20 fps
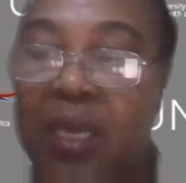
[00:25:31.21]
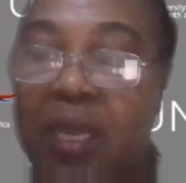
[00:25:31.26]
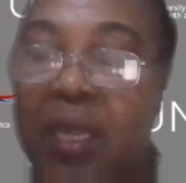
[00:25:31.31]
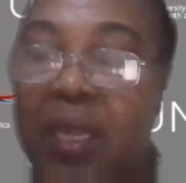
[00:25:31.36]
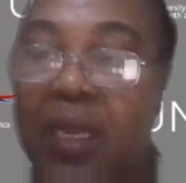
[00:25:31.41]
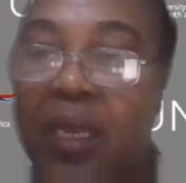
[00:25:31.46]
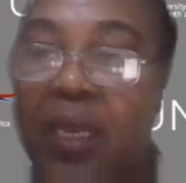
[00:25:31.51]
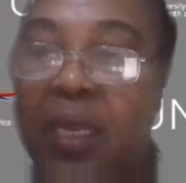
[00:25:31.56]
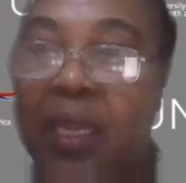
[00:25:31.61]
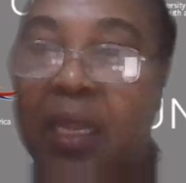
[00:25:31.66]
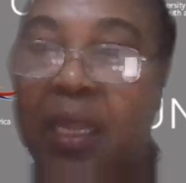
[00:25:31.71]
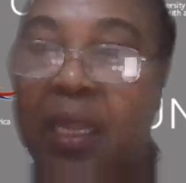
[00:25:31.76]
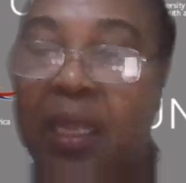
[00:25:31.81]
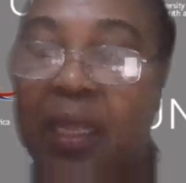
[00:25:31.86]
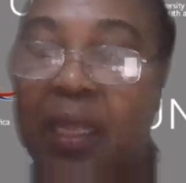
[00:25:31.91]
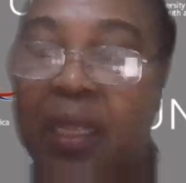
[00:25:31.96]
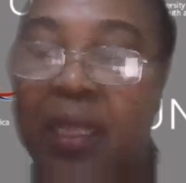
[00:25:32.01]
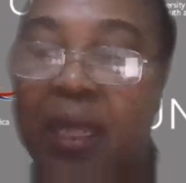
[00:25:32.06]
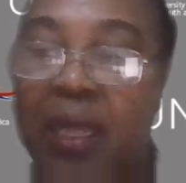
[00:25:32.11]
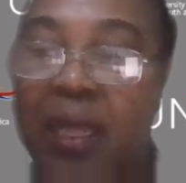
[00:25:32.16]
and
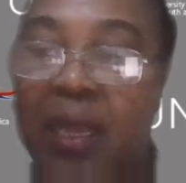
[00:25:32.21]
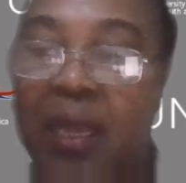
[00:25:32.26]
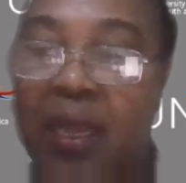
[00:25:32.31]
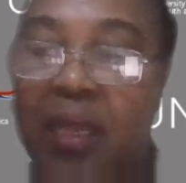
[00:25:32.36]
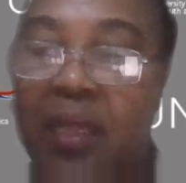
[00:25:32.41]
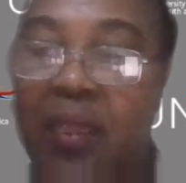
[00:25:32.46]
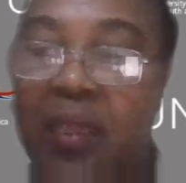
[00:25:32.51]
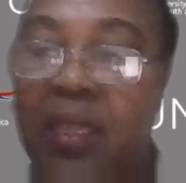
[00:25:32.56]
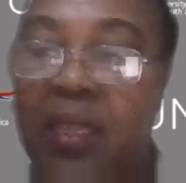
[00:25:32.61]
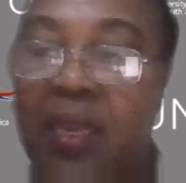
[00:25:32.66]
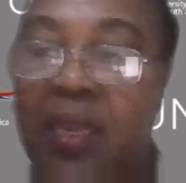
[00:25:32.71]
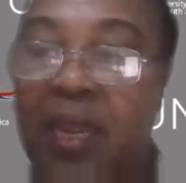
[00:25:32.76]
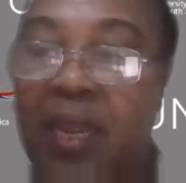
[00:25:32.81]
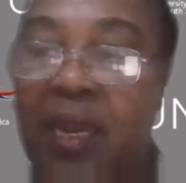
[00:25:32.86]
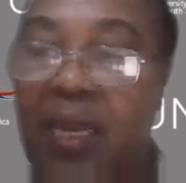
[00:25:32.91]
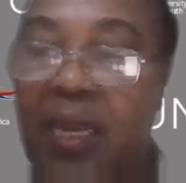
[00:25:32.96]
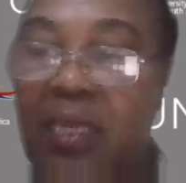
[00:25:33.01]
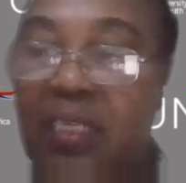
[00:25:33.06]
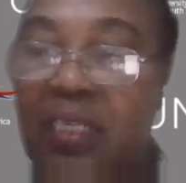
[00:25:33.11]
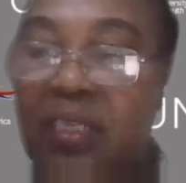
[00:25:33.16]
the
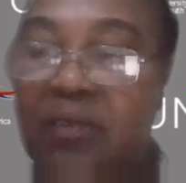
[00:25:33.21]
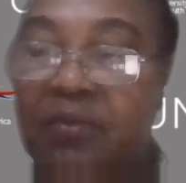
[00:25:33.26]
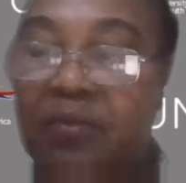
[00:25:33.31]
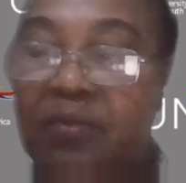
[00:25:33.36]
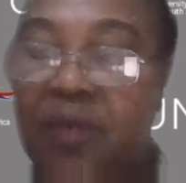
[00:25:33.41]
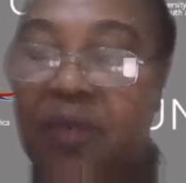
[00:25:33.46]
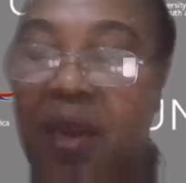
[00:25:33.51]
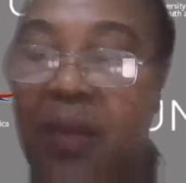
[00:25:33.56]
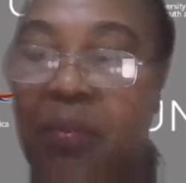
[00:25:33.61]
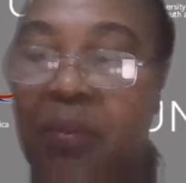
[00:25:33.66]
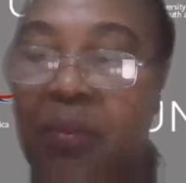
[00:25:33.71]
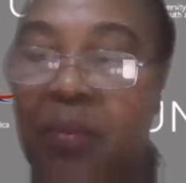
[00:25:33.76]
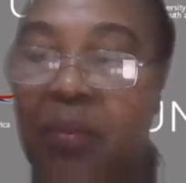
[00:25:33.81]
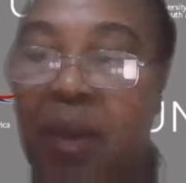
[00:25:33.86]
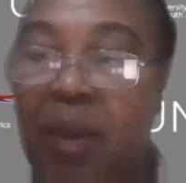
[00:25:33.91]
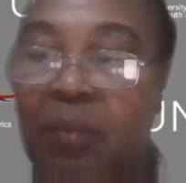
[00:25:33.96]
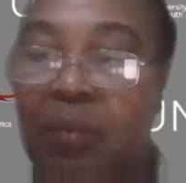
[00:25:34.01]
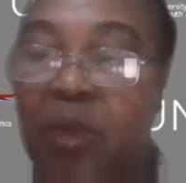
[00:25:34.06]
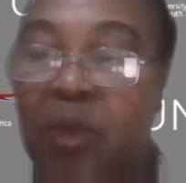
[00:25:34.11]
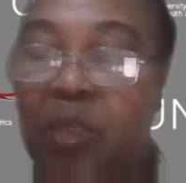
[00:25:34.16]
narrative, I'm
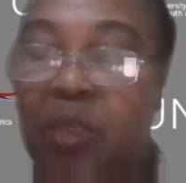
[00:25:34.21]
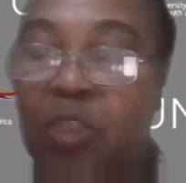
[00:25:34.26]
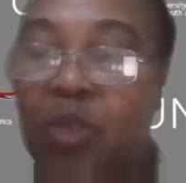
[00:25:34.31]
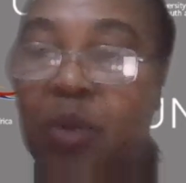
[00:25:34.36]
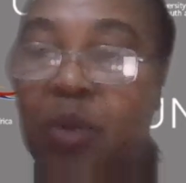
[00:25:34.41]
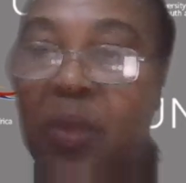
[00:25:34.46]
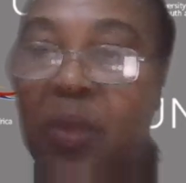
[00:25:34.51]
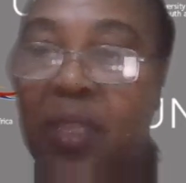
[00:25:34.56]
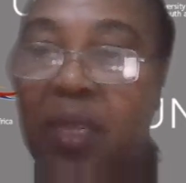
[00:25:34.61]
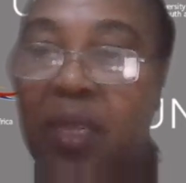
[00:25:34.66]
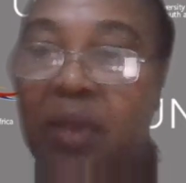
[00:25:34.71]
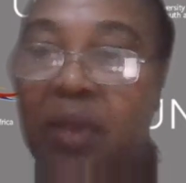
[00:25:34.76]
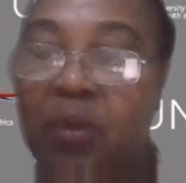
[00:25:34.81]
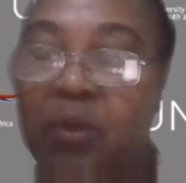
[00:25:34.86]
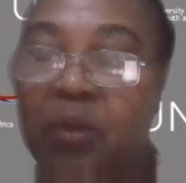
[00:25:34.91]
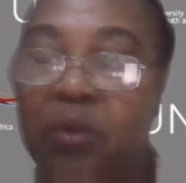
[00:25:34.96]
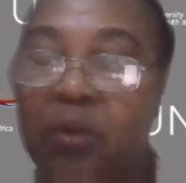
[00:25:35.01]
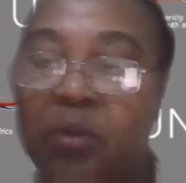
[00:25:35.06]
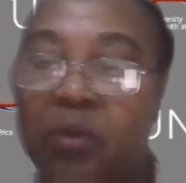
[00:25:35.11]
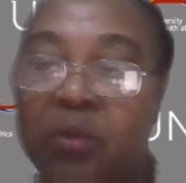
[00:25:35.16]
not sure whether
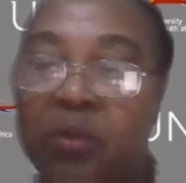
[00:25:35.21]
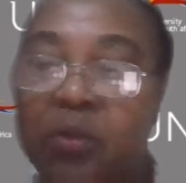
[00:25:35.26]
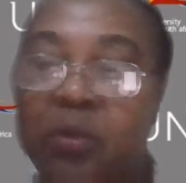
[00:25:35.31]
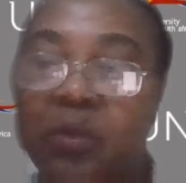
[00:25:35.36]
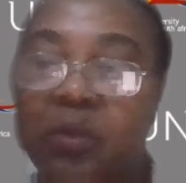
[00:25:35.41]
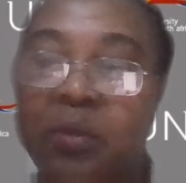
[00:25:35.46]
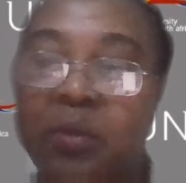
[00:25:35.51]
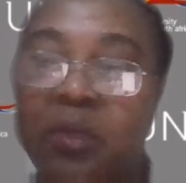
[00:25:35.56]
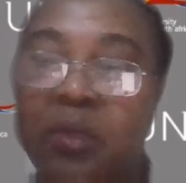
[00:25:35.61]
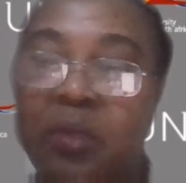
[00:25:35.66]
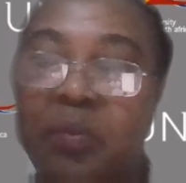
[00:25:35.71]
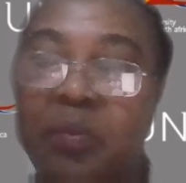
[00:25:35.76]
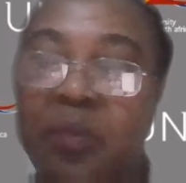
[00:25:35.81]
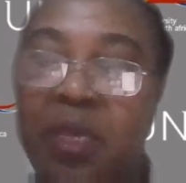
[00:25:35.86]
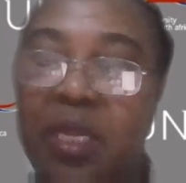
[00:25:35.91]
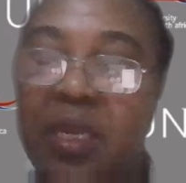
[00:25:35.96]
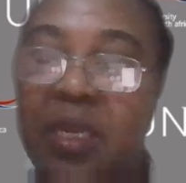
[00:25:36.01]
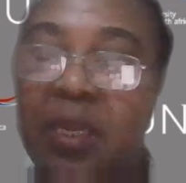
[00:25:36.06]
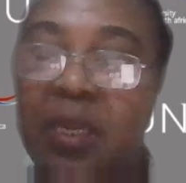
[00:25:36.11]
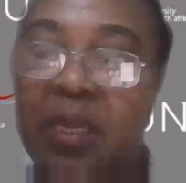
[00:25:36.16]
you will
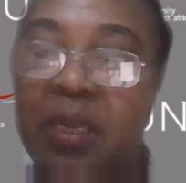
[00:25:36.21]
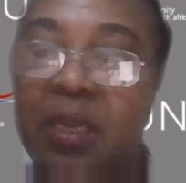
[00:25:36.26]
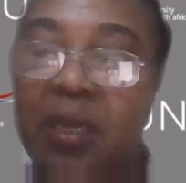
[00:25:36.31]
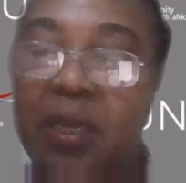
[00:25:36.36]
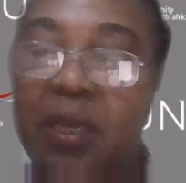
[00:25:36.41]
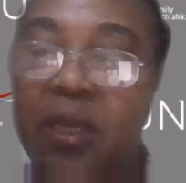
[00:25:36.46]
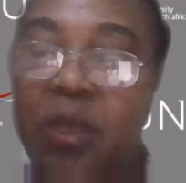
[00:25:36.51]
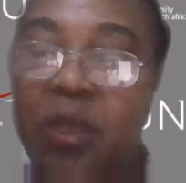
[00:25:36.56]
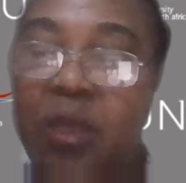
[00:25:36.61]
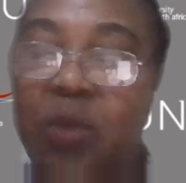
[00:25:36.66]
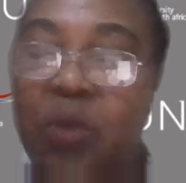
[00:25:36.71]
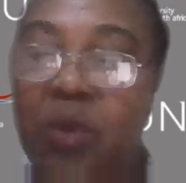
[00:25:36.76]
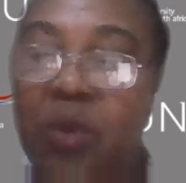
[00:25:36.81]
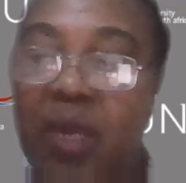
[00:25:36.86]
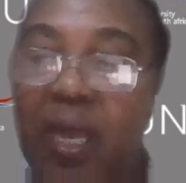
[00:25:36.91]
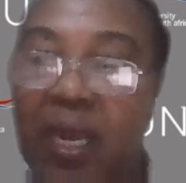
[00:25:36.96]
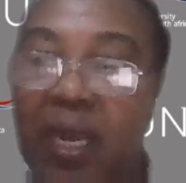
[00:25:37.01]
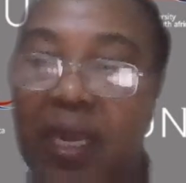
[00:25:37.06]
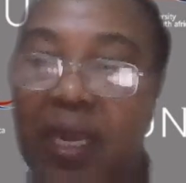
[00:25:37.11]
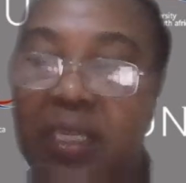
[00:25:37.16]
mean you
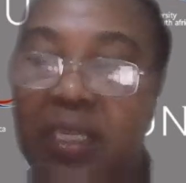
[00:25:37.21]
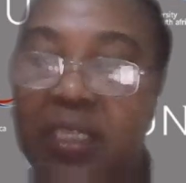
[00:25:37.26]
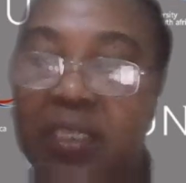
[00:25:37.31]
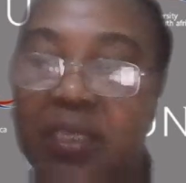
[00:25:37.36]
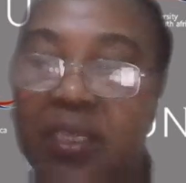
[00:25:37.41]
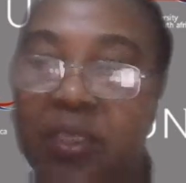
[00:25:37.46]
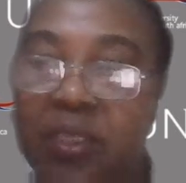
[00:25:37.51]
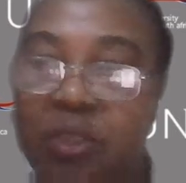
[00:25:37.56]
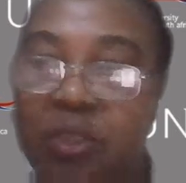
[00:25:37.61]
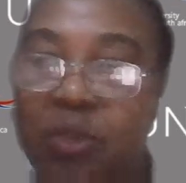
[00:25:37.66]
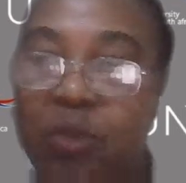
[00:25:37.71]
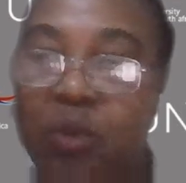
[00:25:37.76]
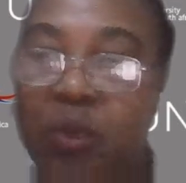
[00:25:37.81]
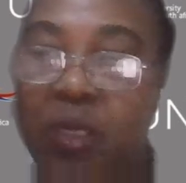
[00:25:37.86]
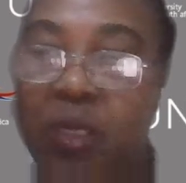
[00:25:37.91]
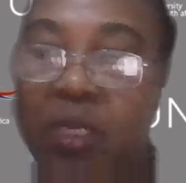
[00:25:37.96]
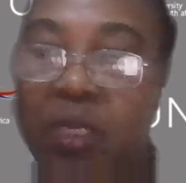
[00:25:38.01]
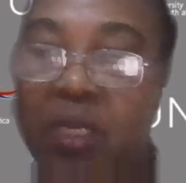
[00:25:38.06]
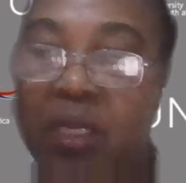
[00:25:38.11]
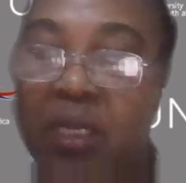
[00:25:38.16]
narrating the
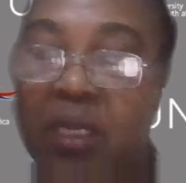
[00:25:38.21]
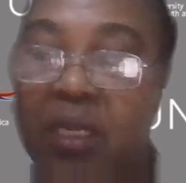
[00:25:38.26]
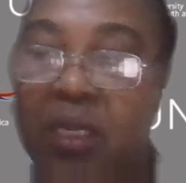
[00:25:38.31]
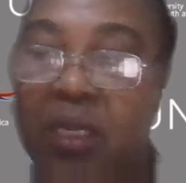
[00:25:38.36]
story